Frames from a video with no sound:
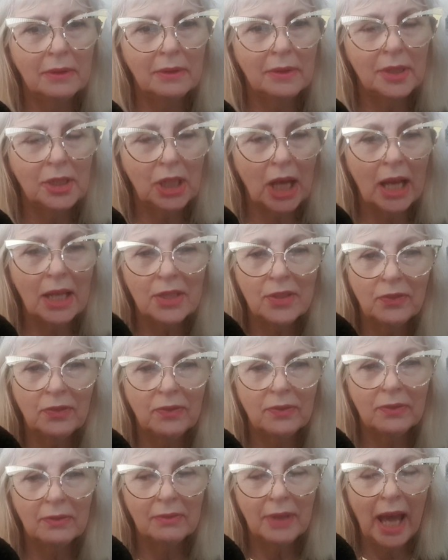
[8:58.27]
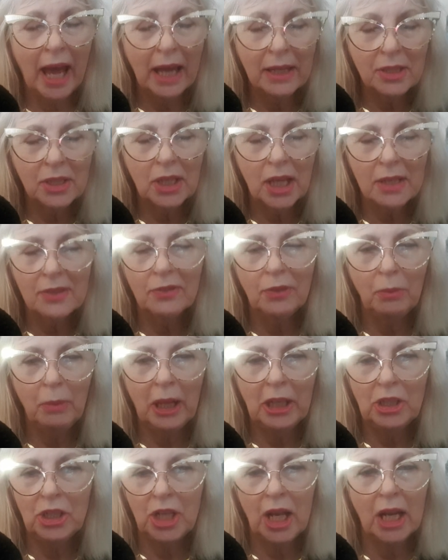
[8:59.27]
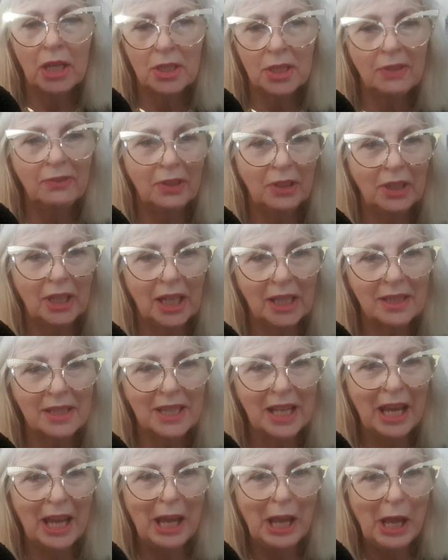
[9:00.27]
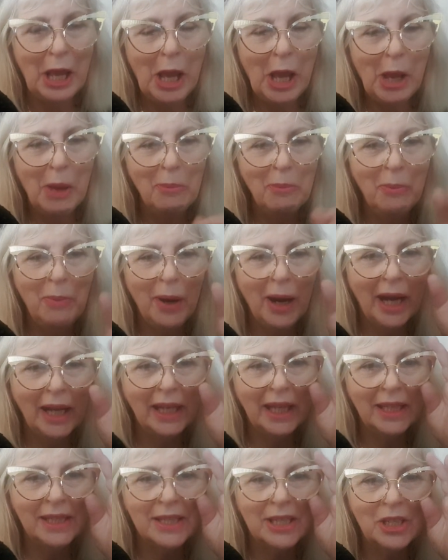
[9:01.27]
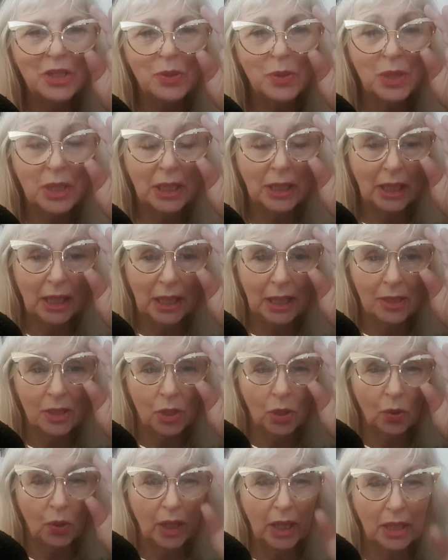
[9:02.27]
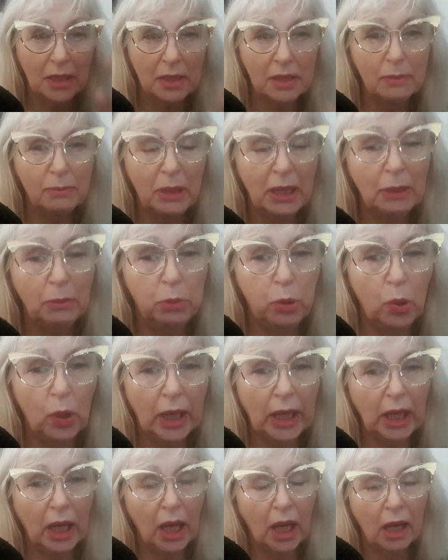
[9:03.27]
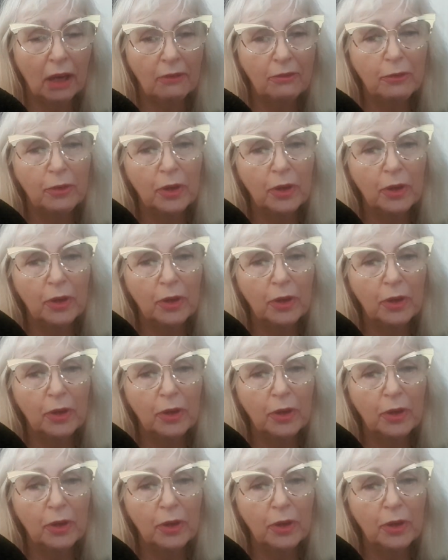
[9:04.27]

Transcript: hat styles for men changed the very next day. But it's interesting that historians made a point of